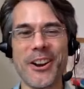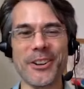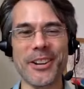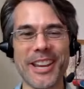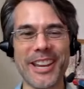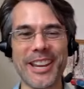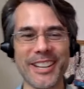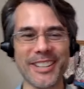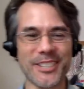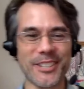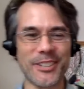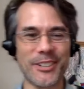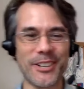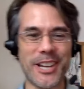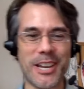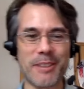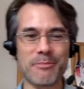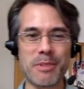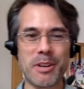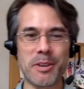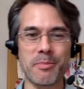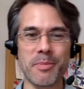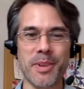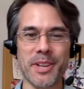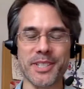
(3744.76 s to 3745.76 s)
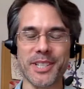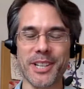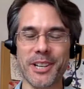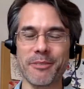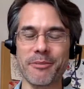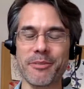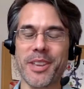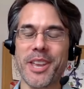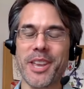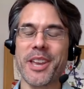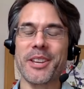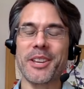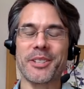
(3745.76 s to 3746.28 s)
so I admitted myself.
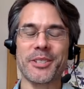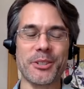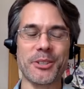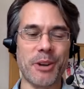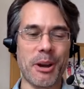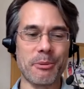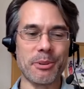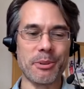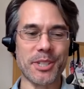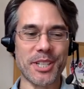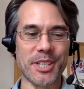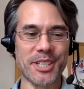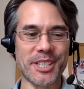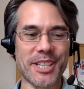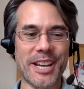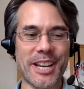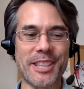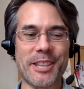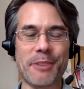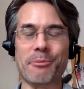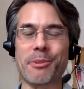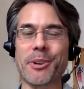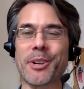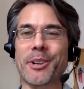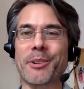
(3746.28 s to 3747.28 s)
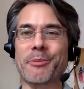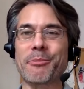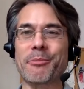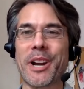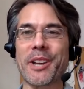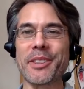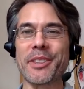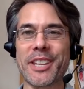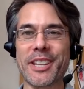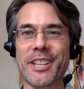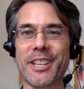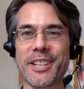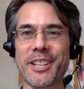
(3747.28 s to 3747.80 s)
So I was just saying that we're, we're
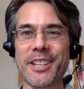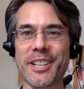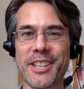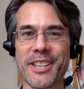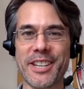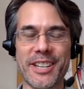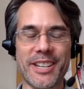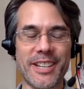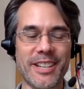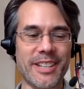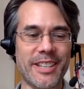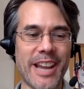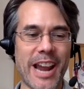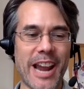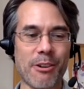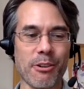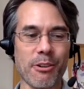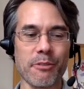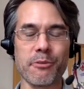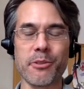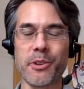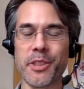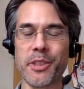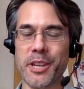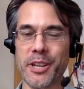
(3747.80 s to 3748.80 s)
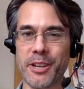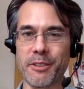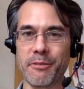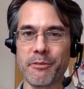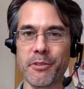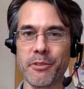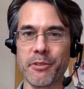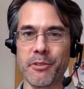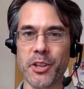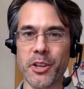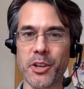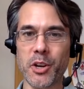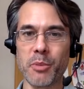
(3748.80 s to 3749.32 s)
at the end of the, the hour for the for
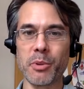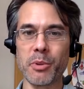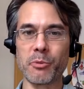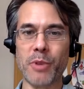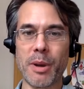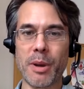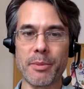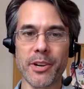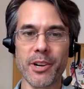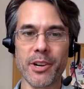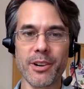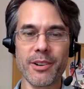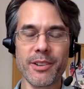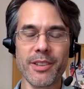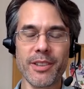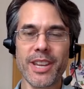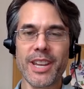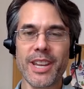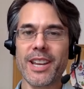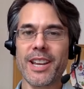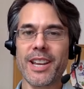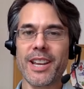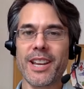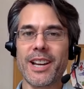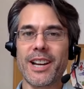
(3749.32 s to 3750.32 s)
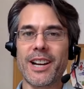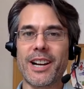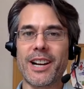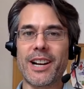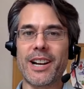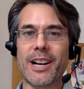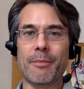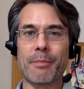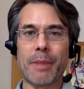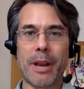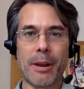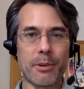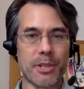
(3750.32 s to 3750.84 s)
the open webinar. Um,
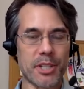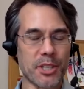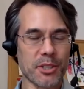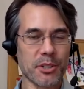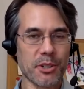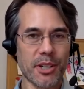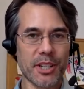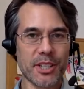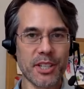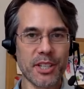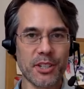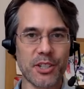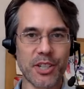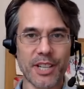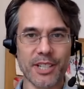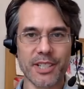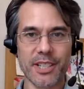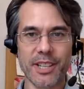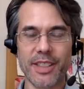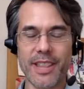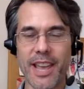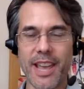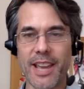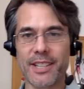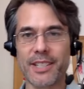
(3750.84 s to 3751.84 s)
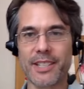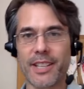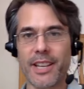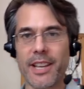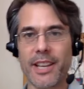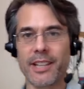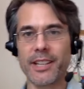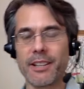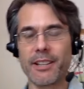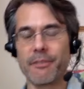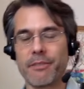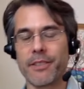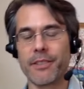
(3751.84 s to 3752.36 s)
and I was just going to suggest that
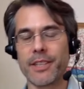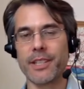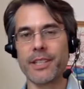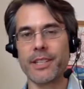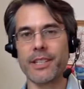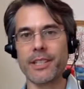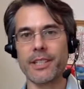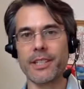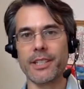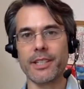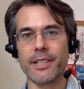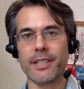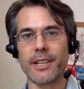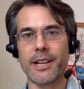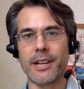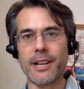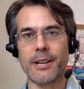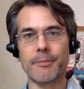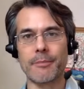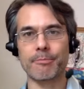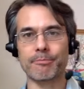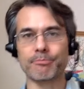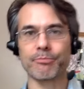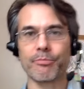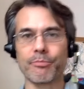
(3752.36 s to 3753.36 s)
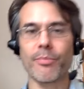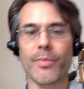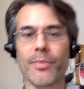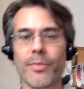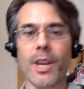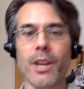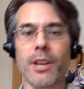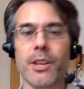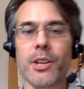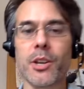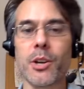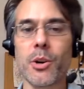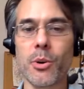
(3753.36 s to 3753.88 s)
any of the um,
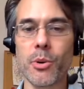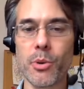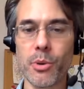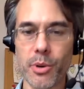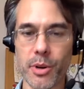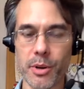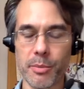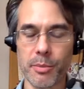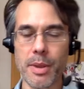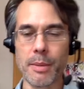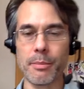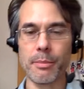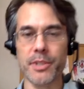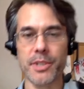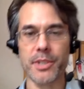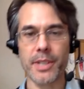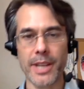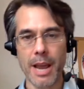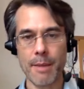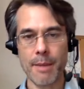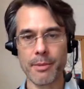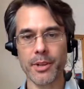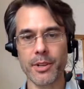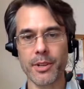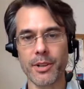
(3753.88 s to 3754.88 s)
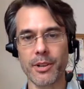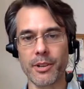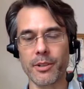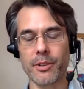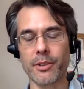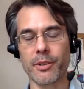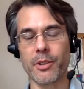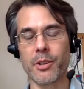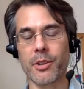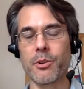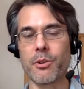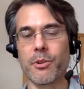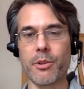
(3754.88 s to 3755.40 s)
cohort members, the
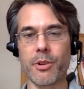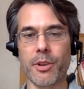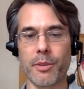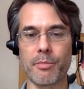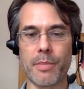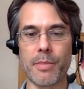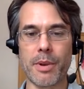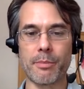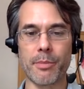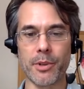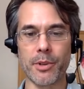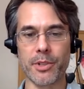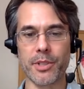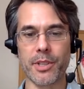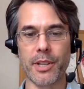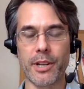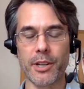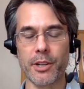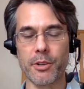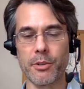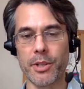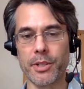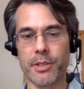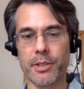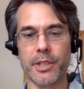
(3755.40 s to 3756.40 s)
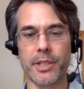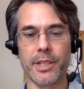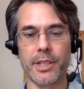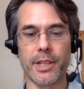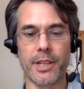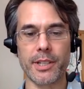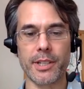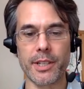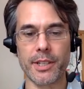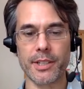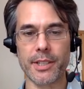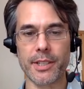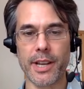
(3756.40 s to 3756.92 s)
Amical cohort members that are going to
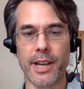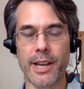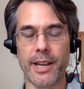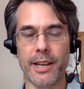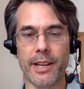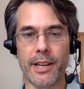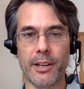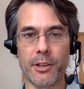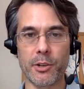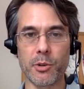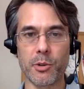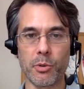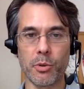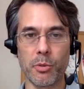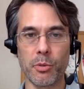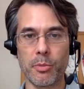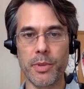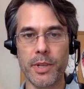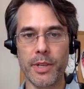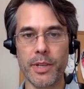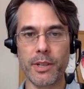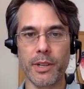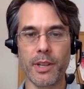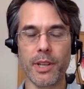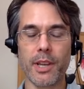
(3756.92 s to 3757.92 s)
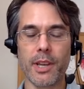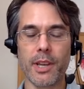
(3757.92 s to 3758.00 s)
DHSI and who will be